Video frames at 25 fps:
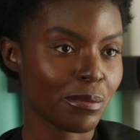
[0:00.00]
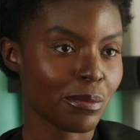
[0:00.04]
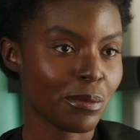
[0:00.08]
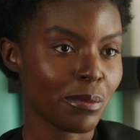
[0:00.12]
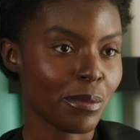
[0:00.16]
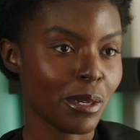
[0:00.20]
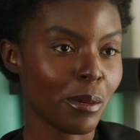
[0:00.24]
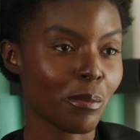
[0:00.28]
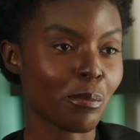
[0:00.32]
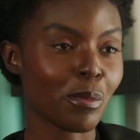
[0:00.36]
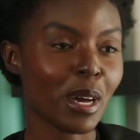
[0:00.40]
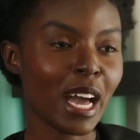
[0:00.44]

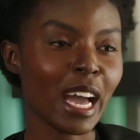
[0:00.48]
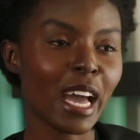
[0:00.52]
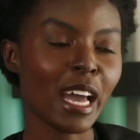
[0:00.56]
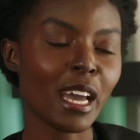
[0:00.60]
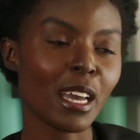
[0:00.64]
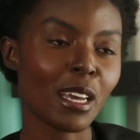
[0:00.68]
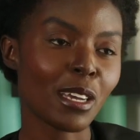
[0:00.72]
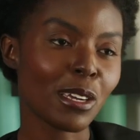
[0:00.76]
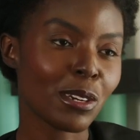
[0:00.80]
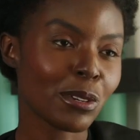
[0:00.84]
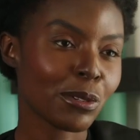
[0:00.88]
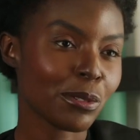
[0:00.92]
The
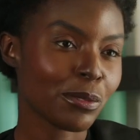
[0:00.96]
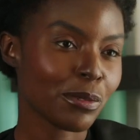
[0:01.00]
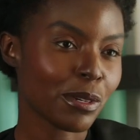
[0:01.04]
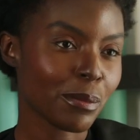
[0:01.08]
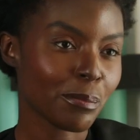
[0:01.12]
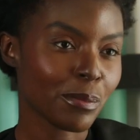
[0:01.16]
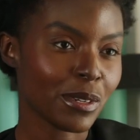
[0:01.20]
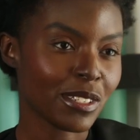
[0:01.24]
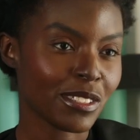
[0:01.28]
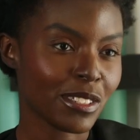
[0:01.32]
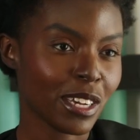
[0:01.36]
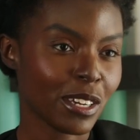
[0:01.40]
rare, the
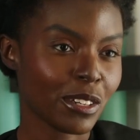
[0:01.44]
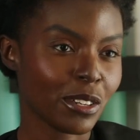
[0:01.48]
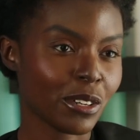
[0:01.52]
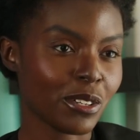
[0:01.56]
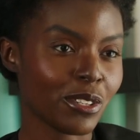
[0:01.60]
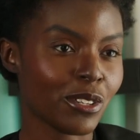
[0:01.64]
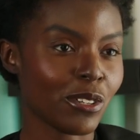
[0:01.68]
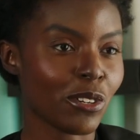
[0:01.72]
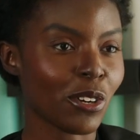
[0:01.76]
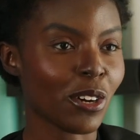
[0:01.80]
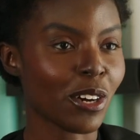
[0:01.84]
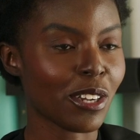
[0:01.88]

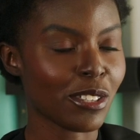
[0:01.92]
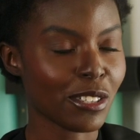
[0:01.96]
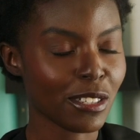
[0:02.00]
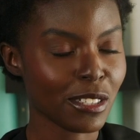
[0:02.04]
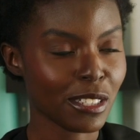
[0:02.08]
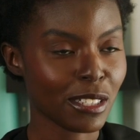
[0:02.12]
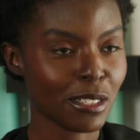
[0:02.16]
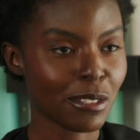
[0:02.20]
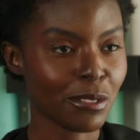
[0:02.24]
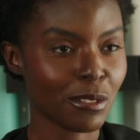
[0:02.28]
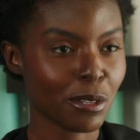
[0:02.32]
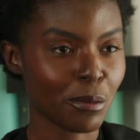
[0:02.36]
misunderstood,
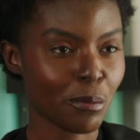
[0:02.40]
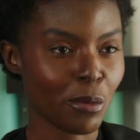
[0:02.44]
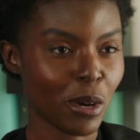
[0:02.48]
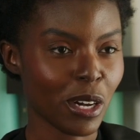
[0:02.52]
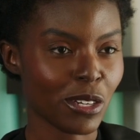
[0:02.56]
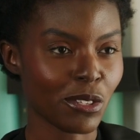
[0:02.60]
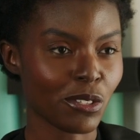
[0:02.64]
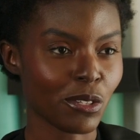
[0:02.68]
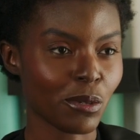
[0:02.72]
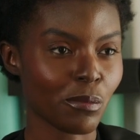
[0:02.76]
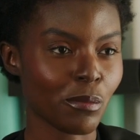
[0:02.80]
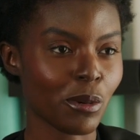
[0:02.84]
the
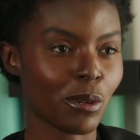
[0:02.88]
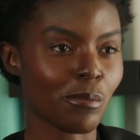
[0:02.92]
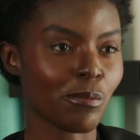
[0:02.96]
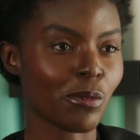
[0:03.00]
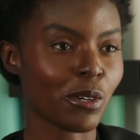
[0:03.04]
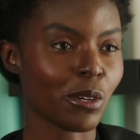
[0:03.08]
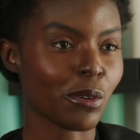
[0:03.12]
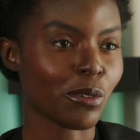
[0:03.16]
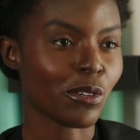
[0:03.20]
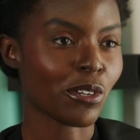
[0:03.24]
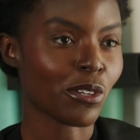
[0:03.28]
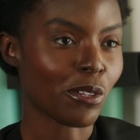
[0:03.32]
ones who
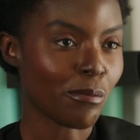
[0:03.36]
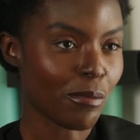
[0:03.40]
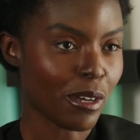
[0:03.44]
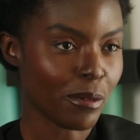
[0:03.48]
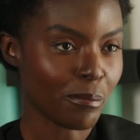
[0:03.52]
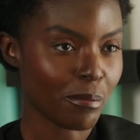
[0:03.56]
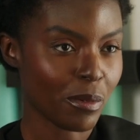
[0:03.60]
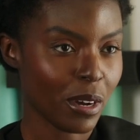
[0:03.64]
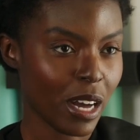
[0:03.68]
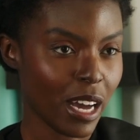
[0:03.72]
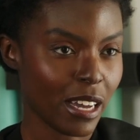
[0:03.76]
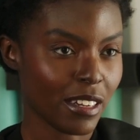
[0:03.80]
refuse to be
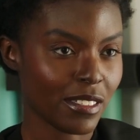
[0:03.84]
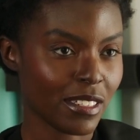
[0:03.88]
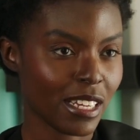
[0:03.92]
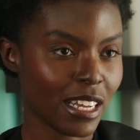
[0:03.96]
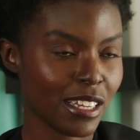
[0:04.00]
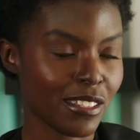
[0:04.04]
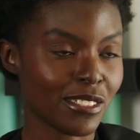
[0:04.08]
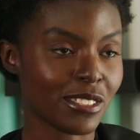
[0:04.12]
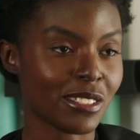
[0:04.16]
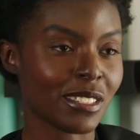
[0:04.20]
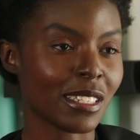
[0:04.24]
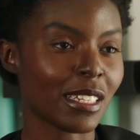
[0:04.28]

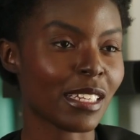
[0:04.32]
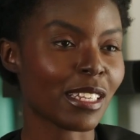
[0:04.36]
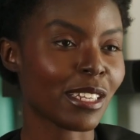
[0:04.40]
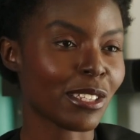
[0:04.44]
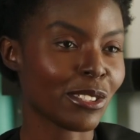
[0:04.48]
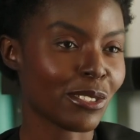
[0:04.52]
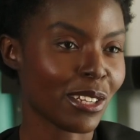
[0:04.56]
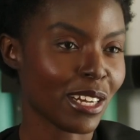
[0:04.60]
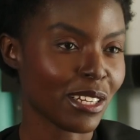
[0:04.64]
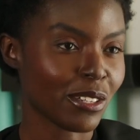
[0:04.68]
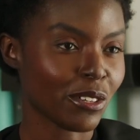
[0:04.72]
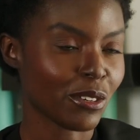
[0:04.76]
processed,
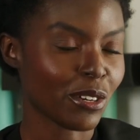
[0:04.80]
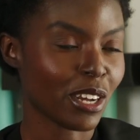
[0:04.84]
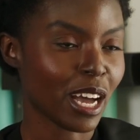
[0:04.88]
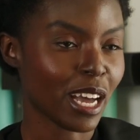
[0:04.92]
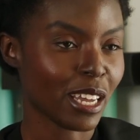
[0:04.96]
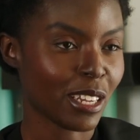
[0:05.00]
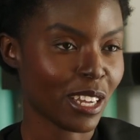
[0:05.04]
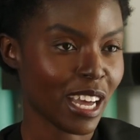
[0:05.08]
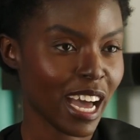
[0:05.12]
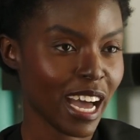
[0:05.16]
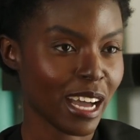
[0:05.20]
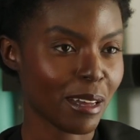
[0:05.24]
they do
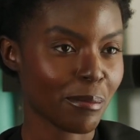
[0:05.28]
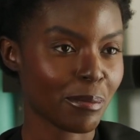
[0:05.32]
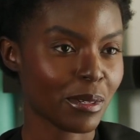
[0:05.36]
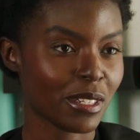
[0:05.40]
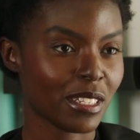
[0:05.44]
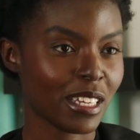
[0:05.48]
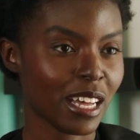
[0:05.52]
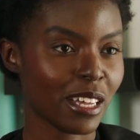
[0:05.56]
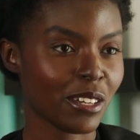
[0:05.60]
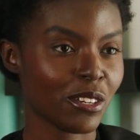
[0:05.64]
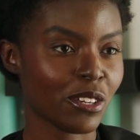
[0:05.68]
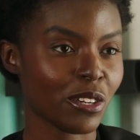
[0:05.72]
not lack
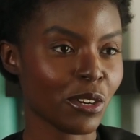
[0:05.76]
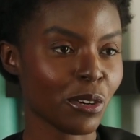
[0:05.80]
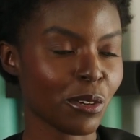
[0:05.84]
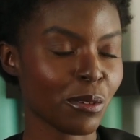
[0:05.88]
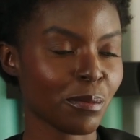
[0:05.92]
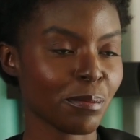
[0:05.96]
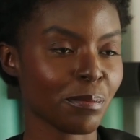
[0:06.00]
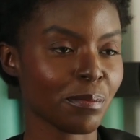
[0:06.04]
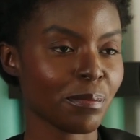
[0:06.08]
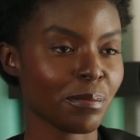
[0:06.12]
potential.